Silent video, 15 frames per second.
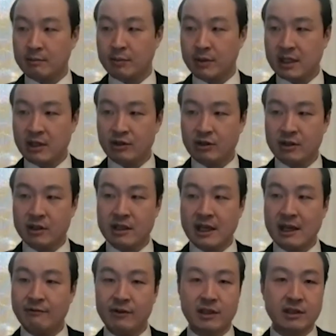potentially
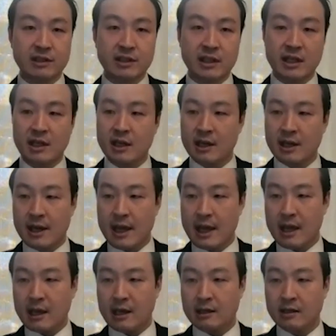the efficacy.
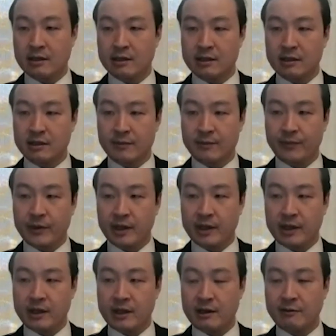And
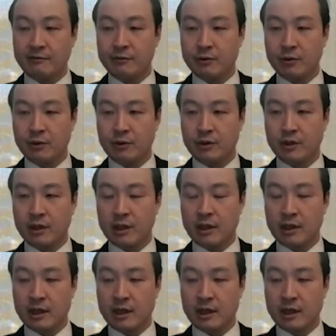therefore,